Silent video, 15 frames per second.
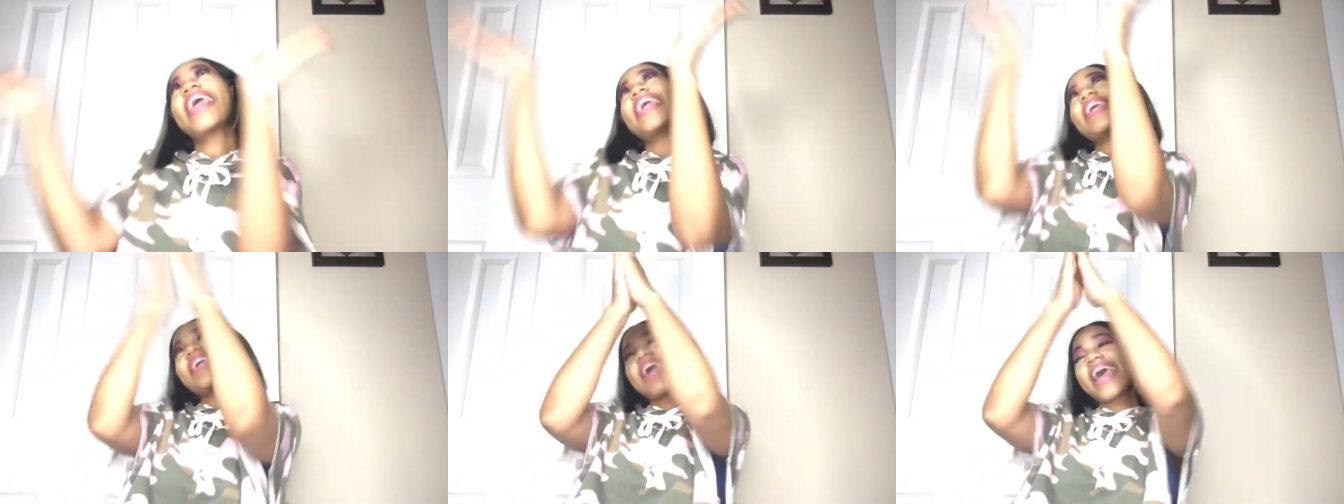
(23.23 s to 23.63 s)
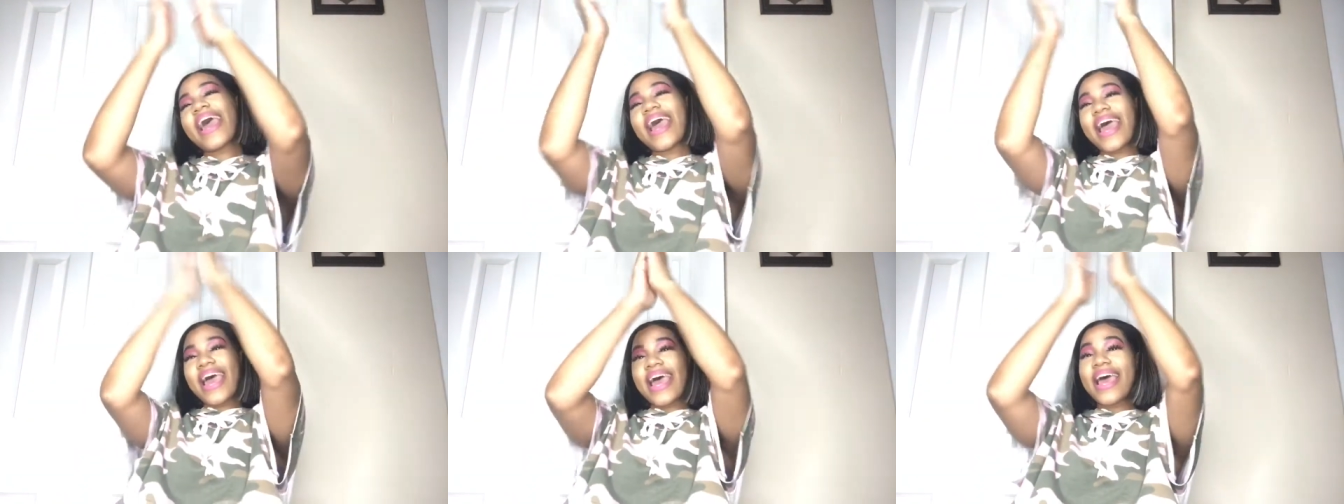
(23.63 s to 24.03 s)
Yeah,
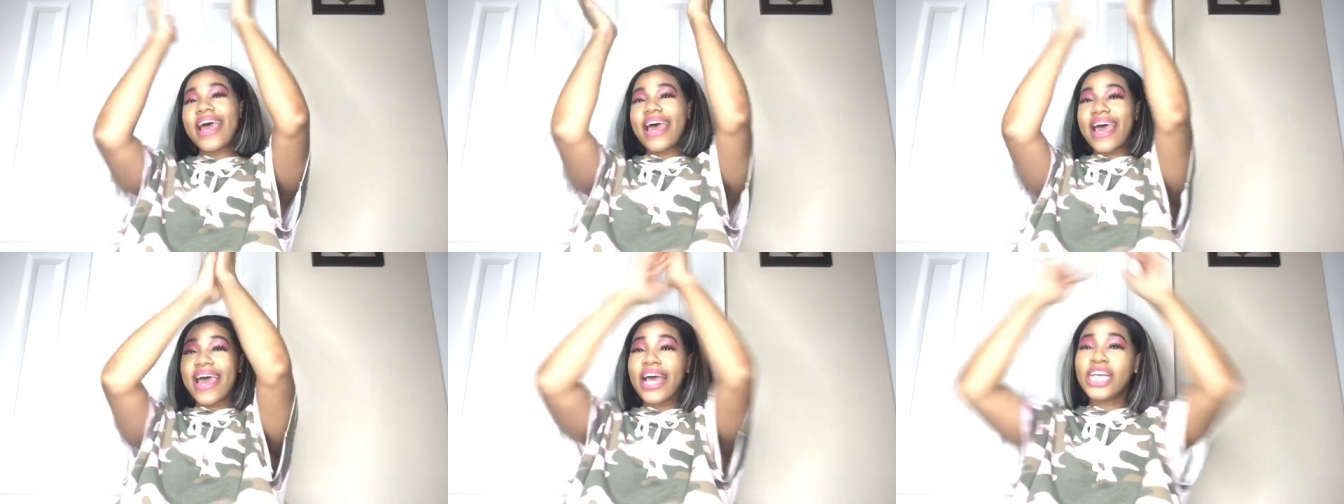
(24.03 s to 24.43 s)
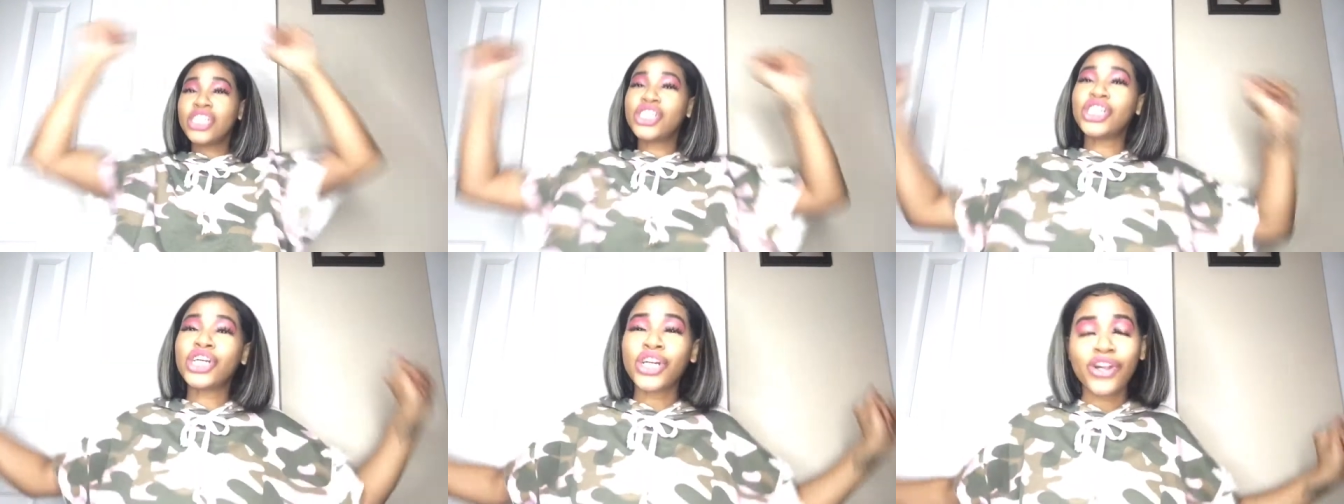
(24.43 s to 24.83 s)

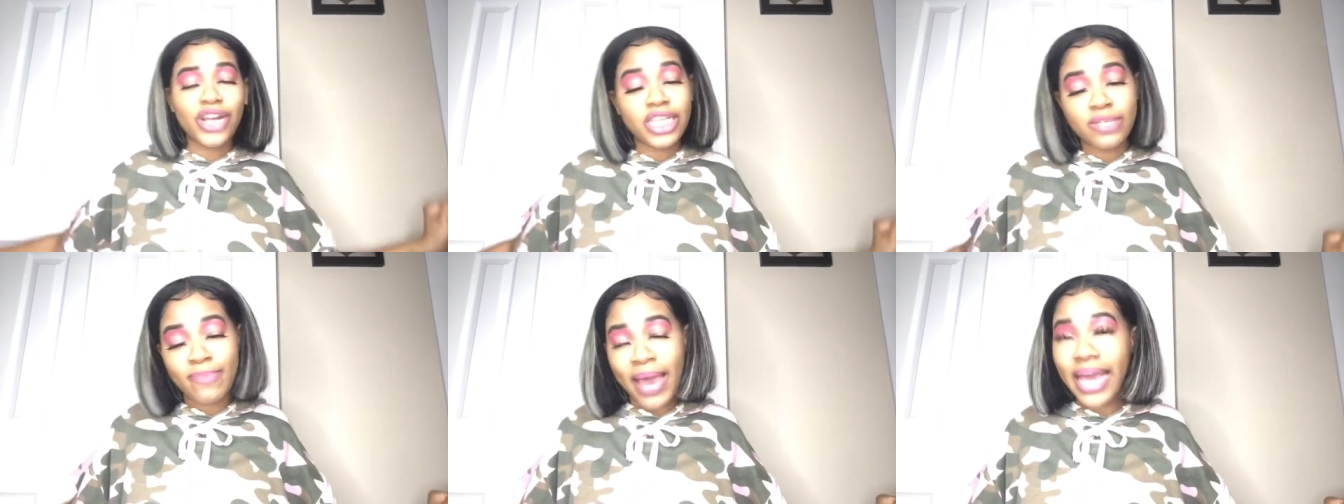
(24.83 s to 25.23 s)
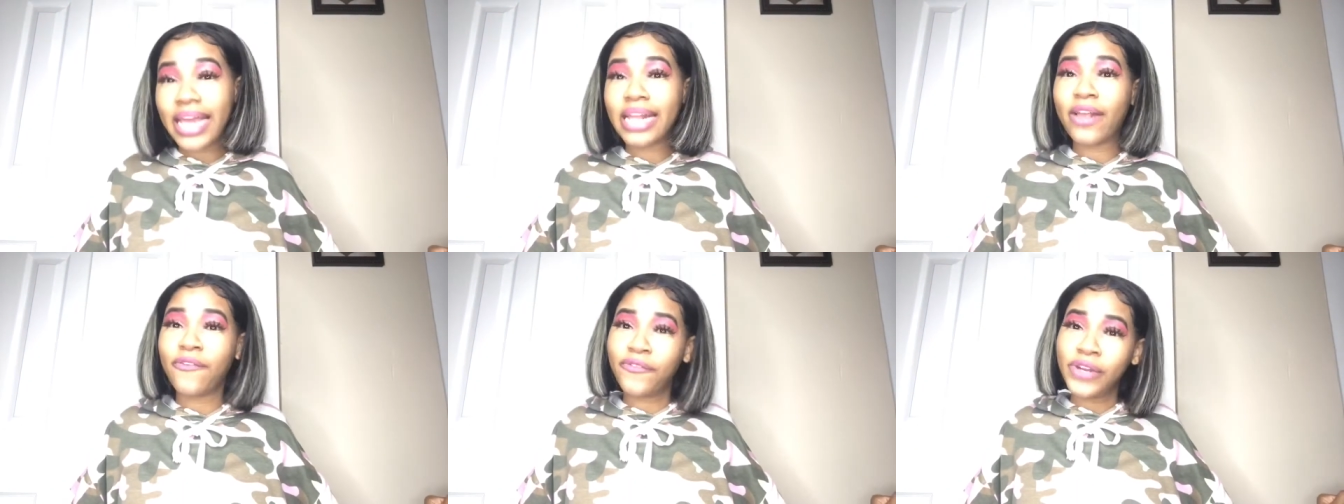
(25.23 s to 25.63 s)
as your girl is back
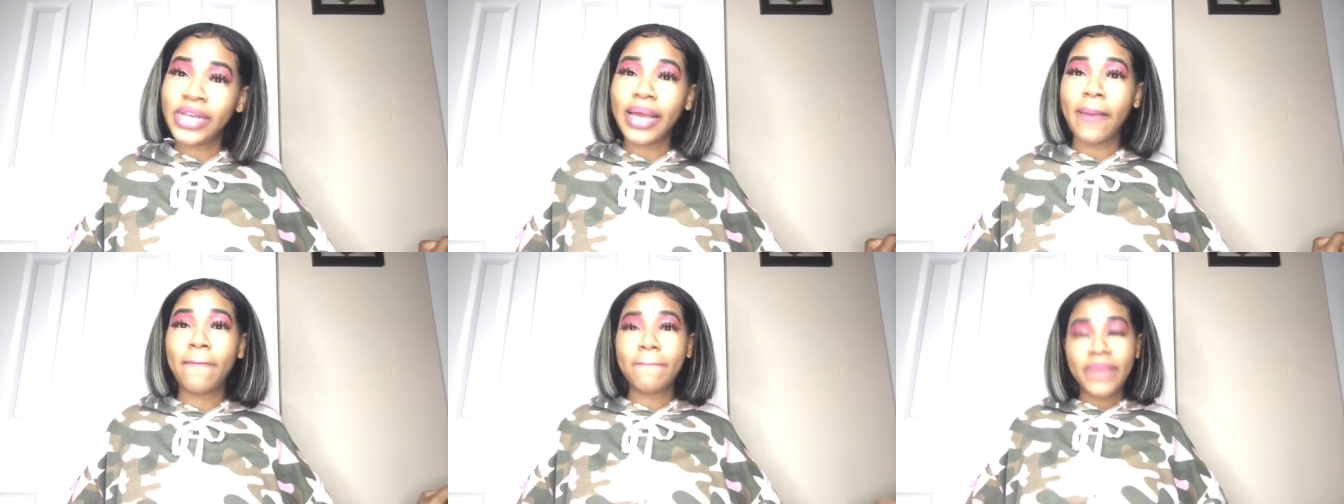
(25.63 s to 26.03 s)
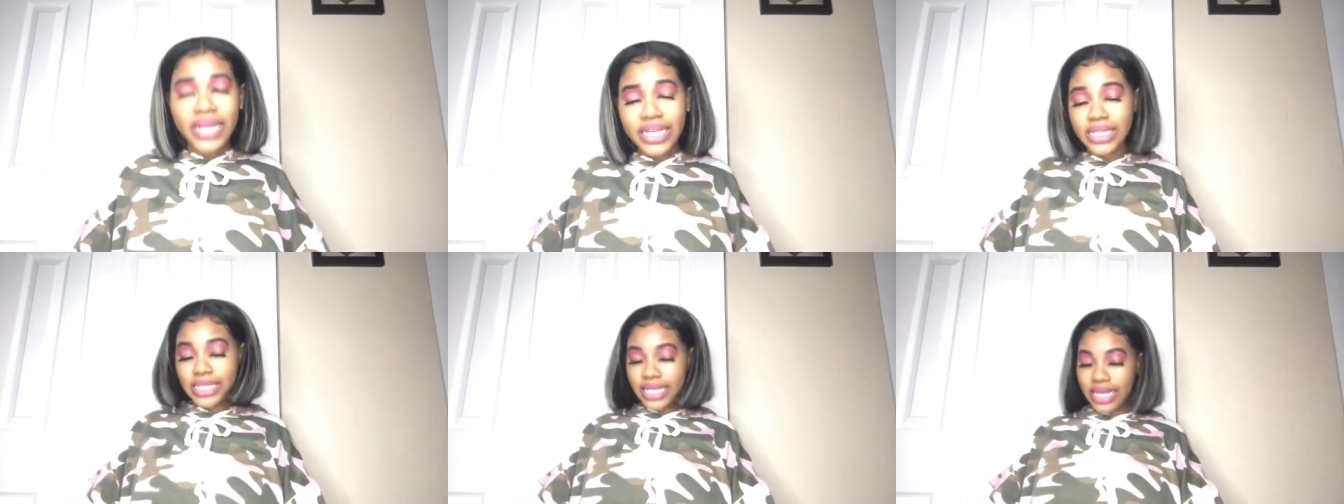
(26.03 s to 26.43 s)
in the freaking
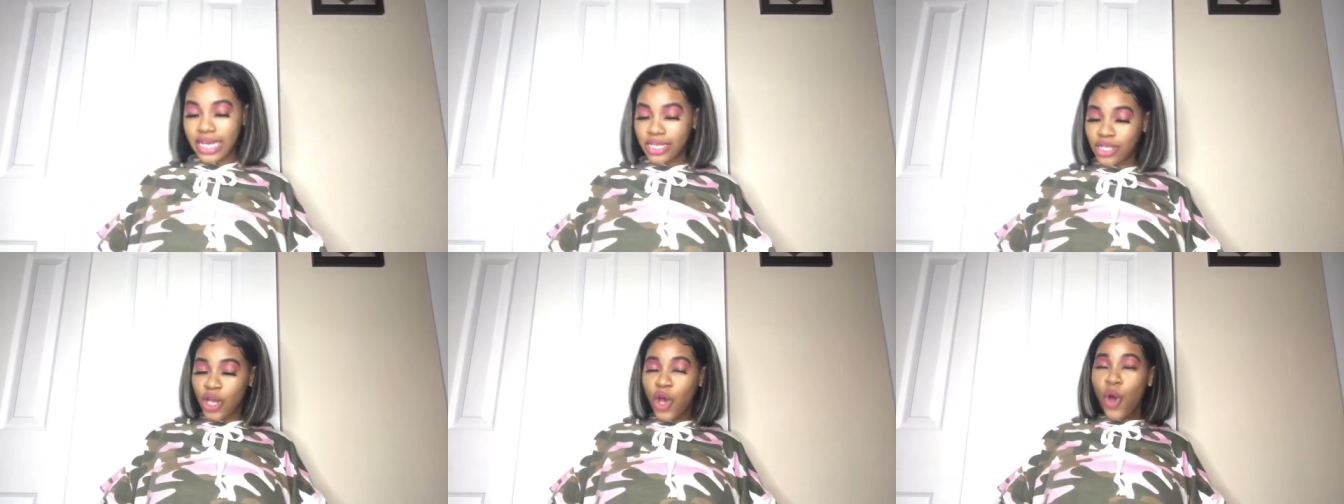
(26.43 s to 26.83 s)
business.